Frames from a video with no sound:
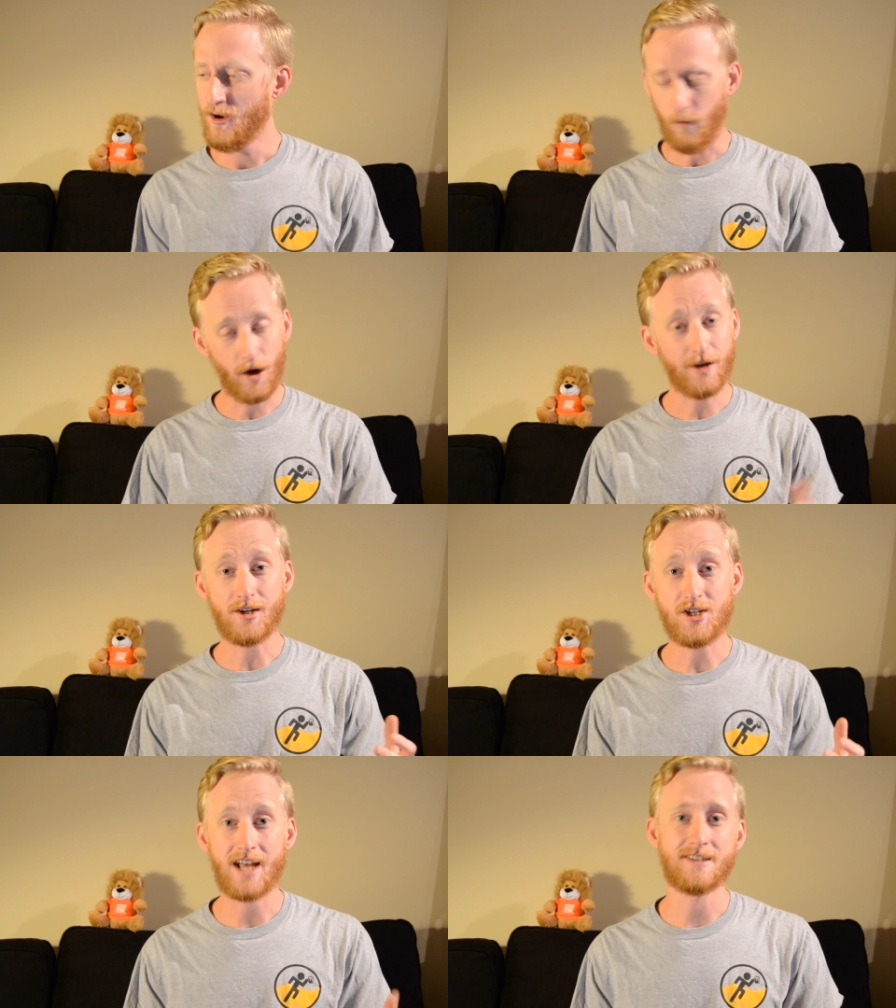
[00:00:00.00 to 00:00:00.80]
what are
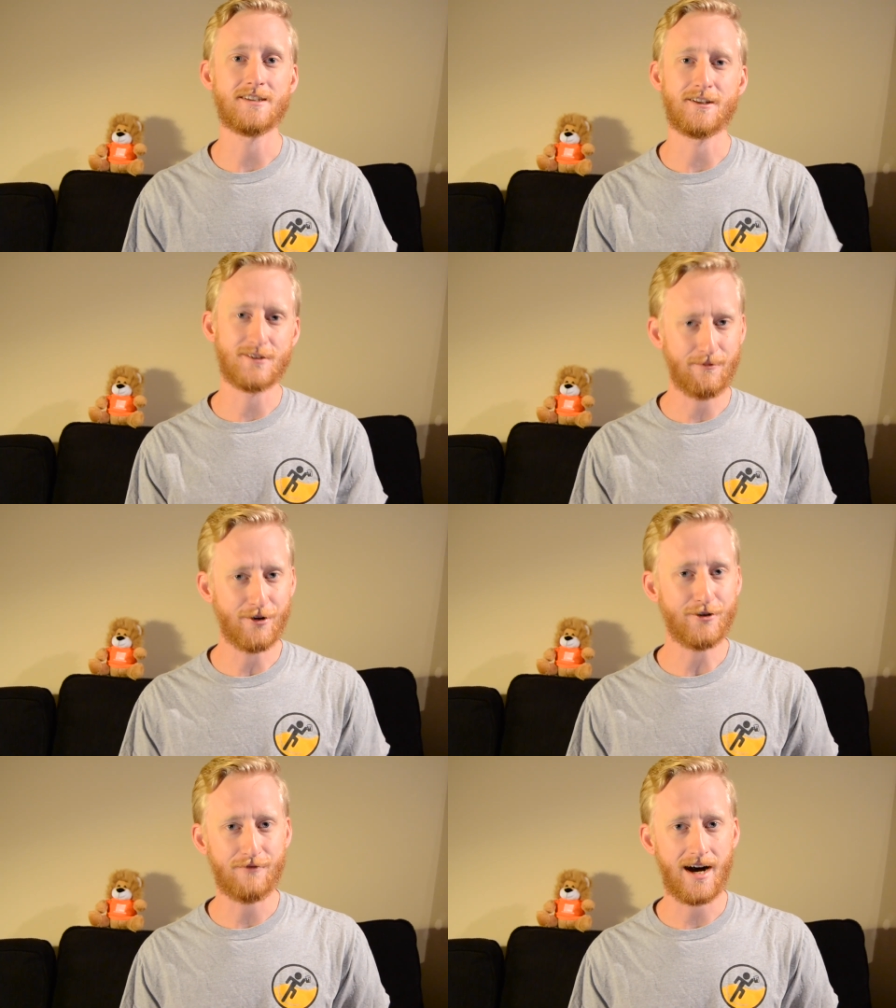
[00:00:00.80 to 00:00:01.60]
the chances that
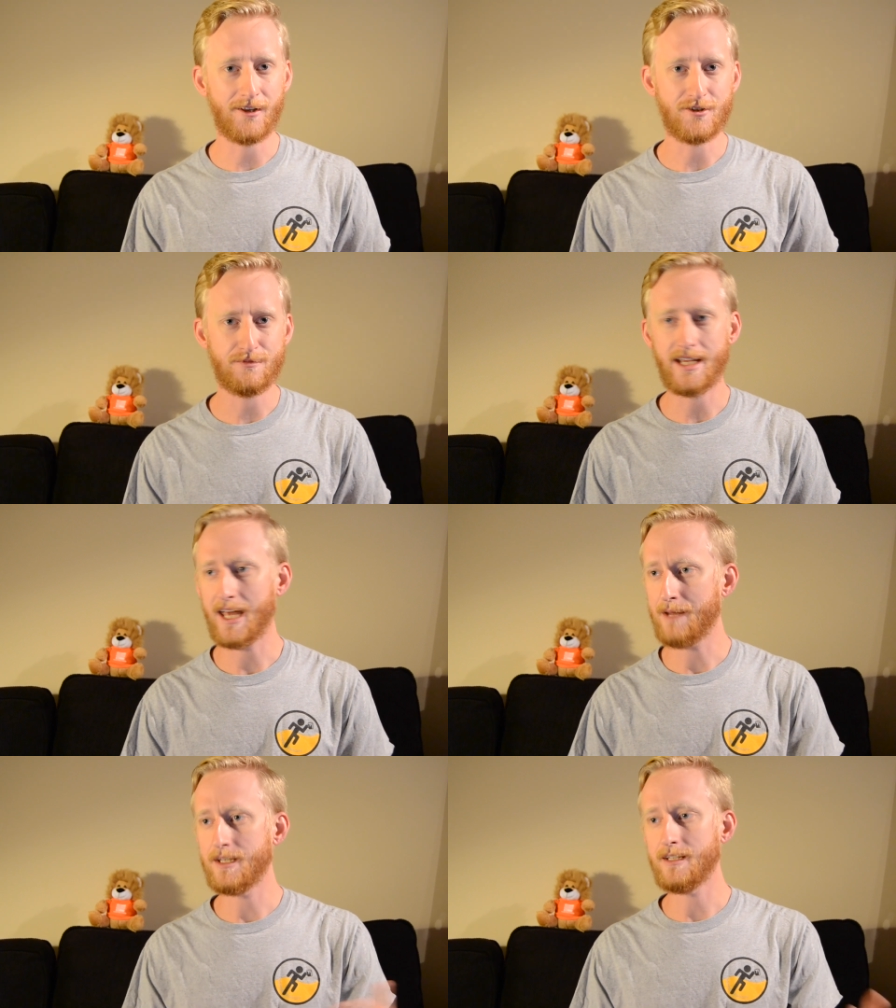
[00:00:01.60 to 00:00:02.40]
someone who follows me,
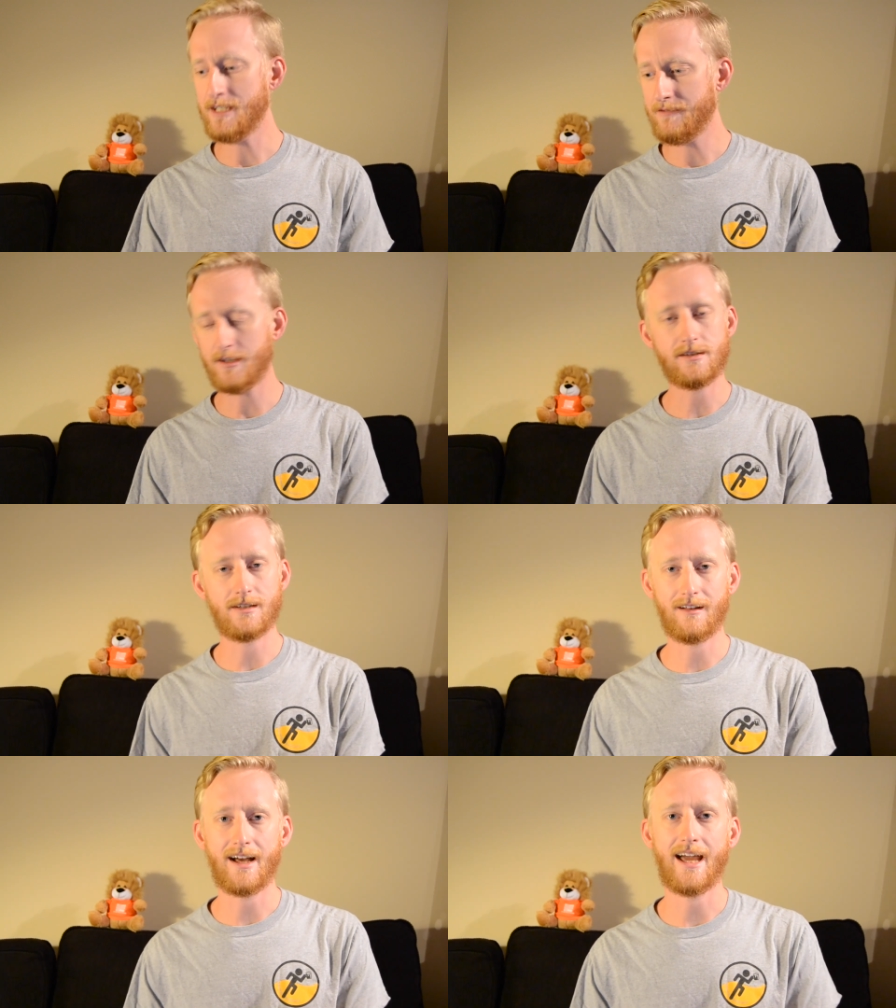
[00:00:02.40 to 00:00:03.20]
and I mean, even
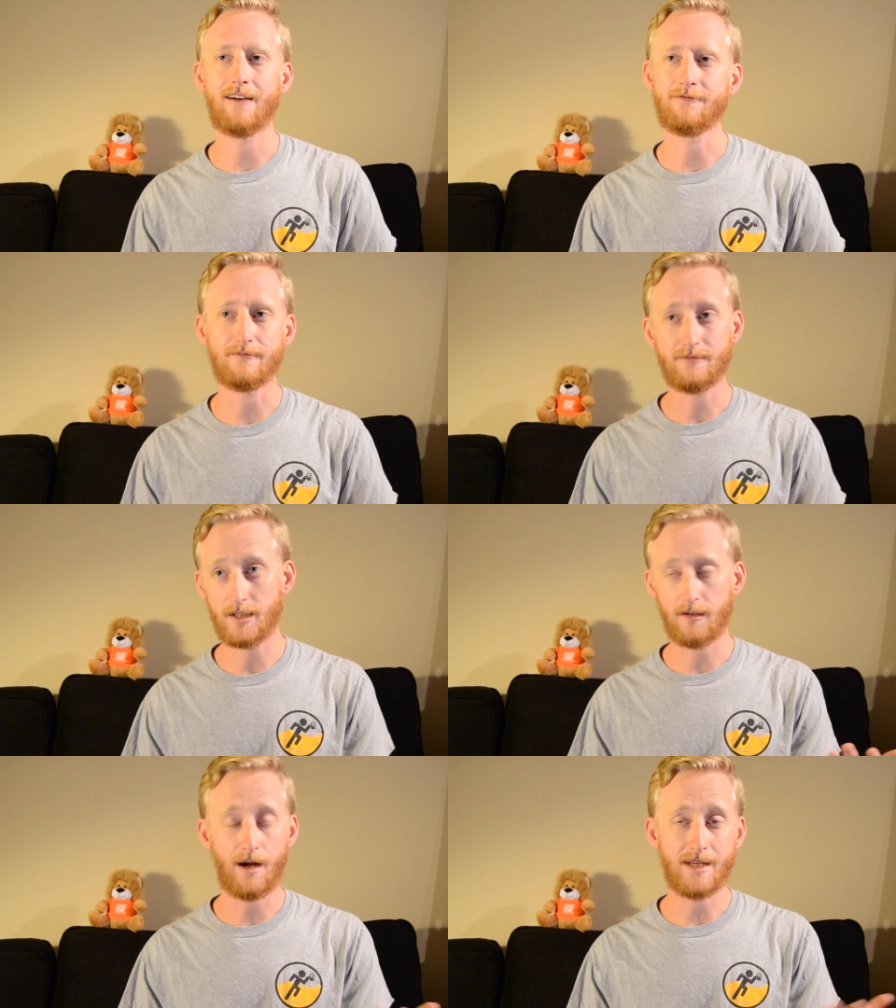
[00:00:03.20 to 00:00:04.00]
still, I have
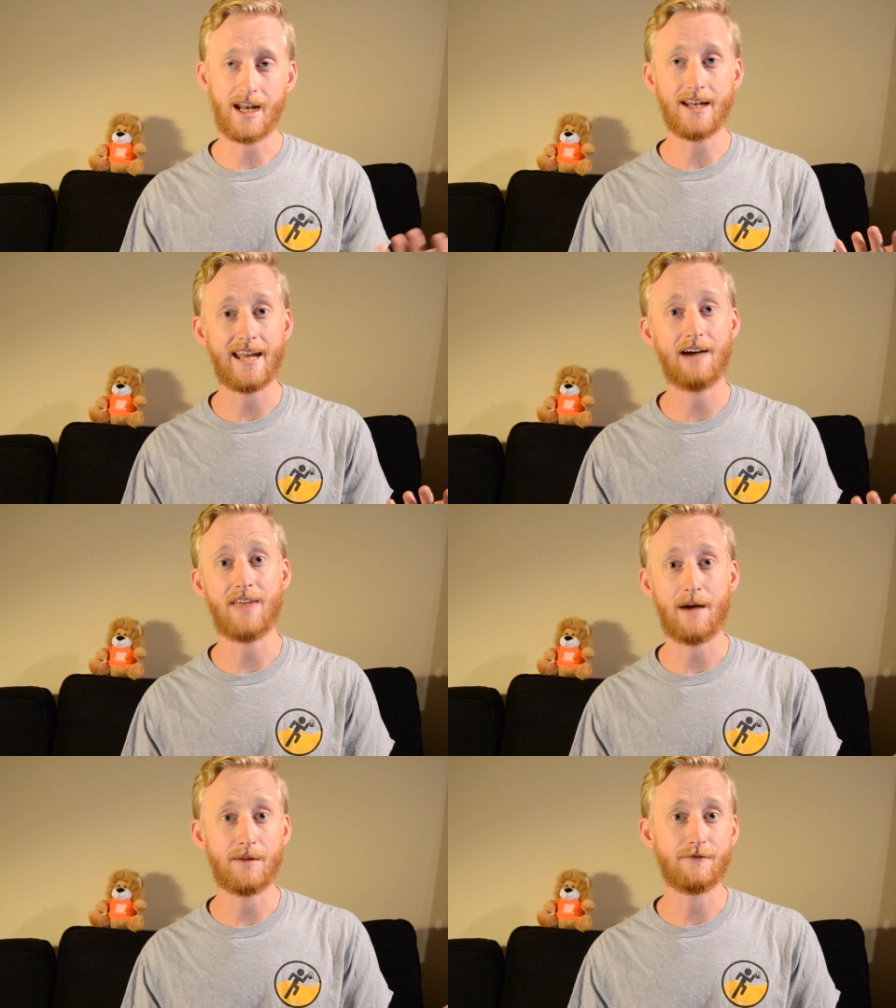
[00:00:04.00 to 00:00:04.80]
uh, I mean, I didn't have
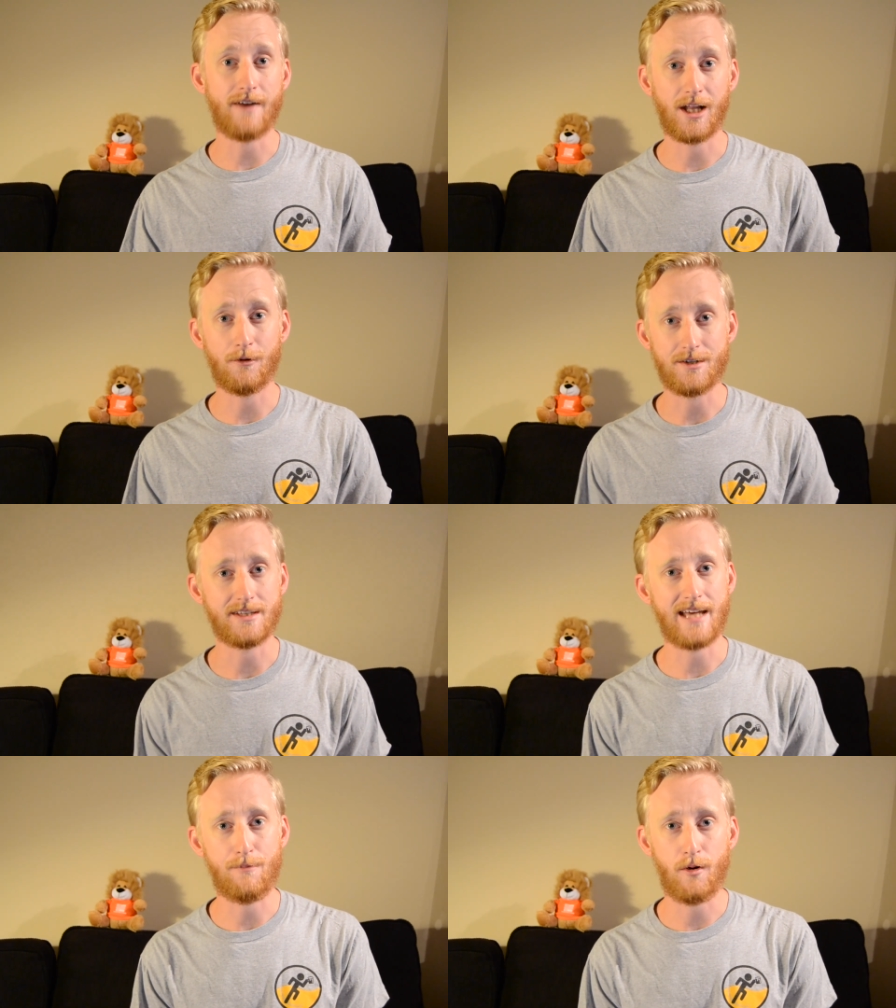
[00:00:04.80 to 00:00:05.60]
that many followers
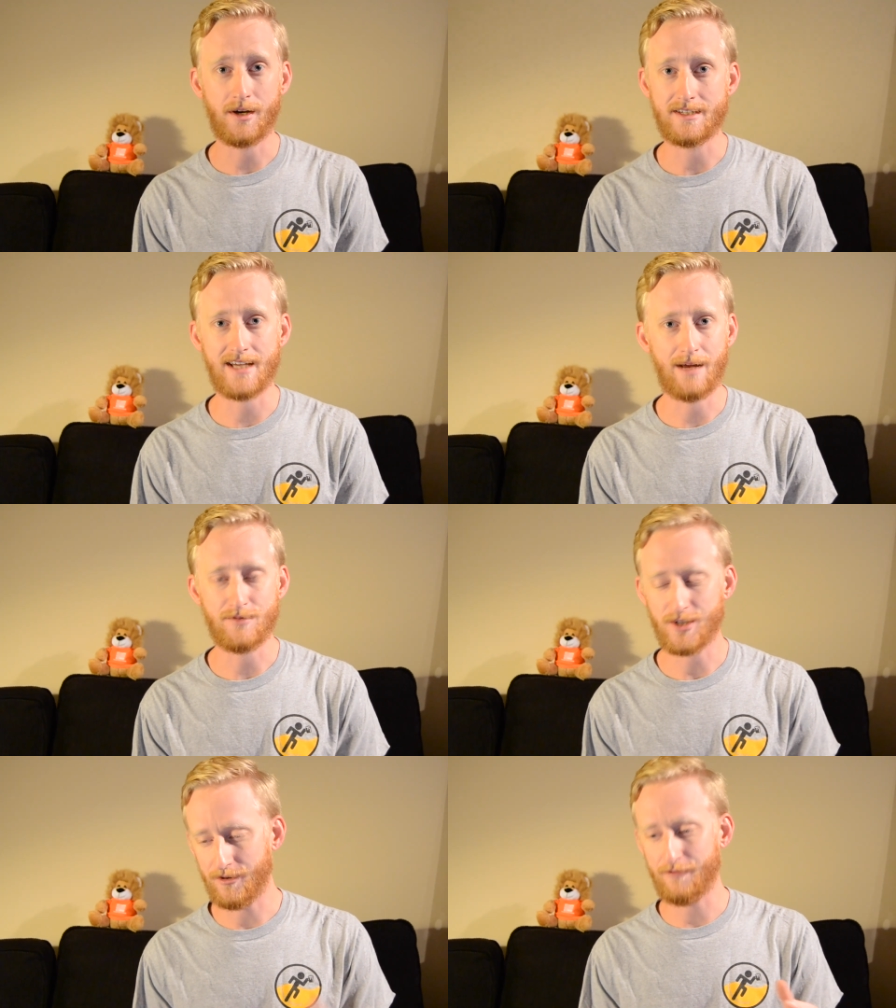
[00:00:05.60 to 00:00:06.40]
at that point in time,
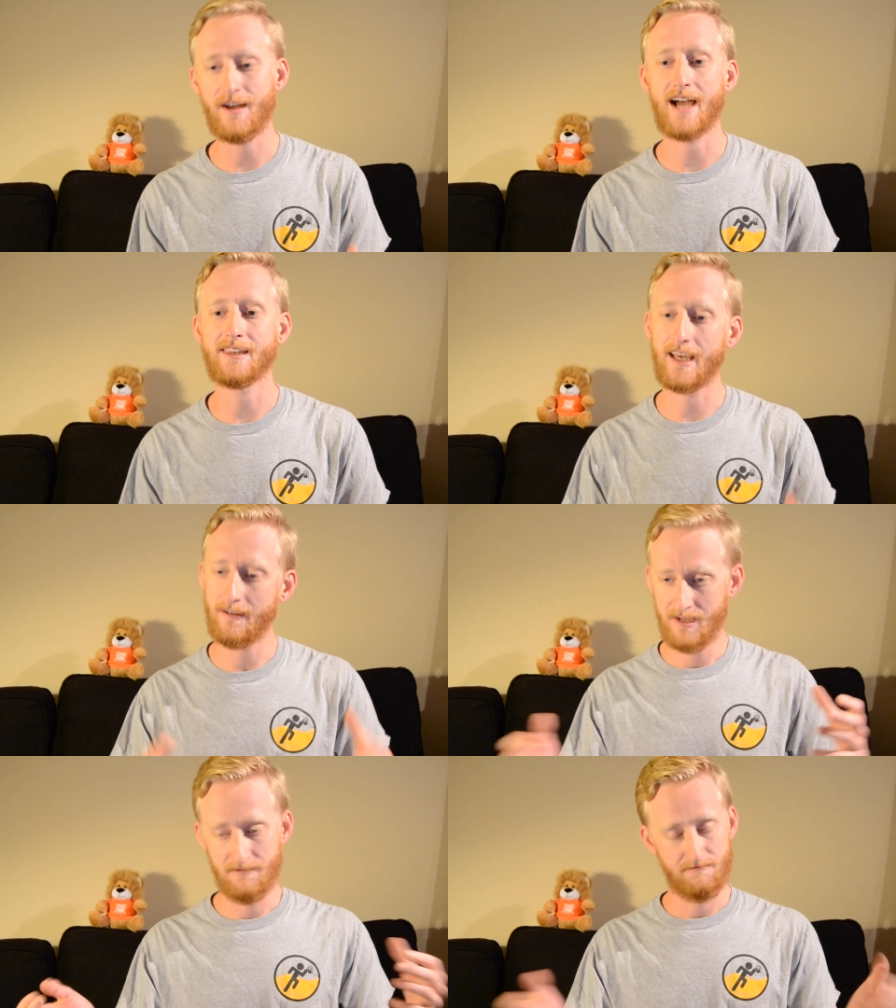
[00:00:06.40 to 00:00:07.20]
so the fact that